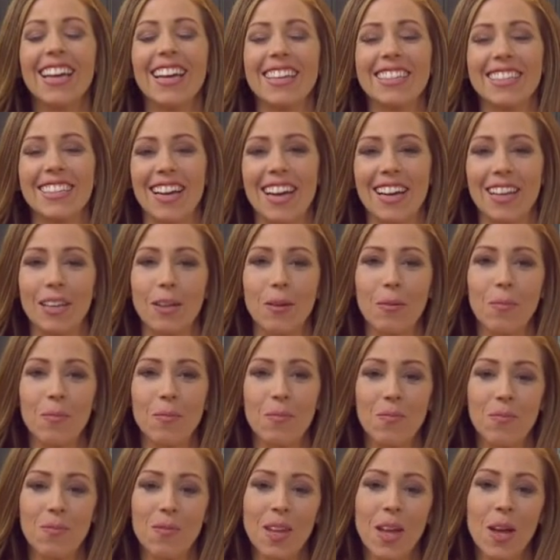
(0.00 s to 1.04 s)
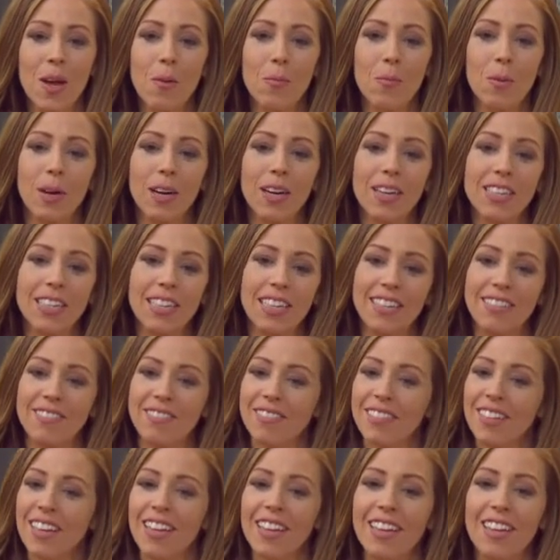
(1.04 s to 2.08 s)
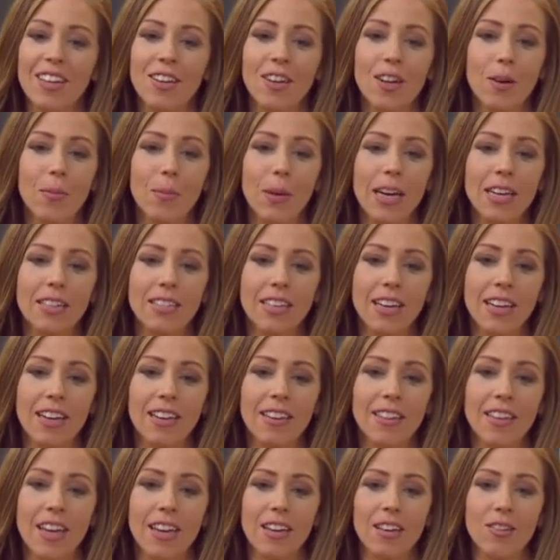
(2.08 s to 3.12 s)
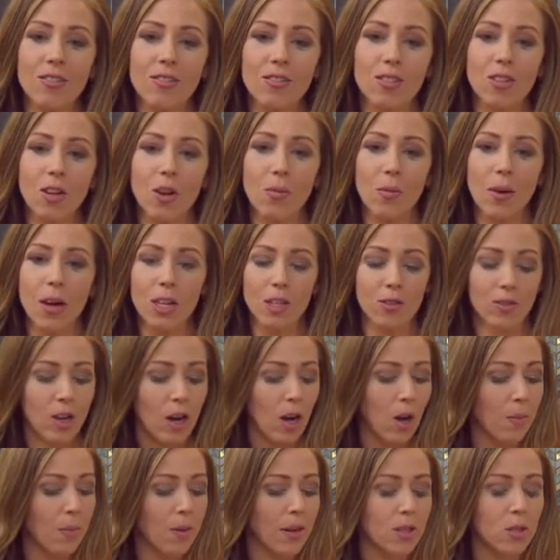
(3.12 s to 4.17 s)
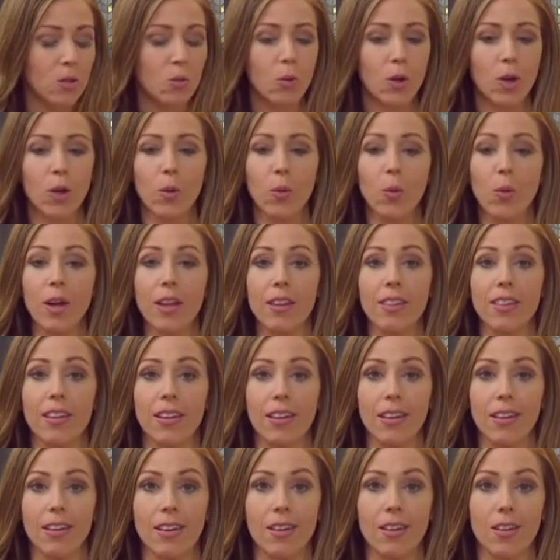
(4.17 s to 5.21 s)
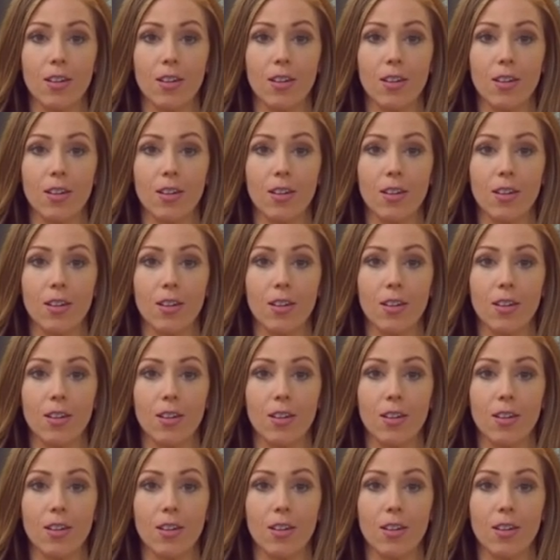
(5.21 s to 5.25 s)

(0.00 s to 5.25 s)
Exactly. Yeah. Brandy, you're amazing. Thank you so much for helping us work with the heat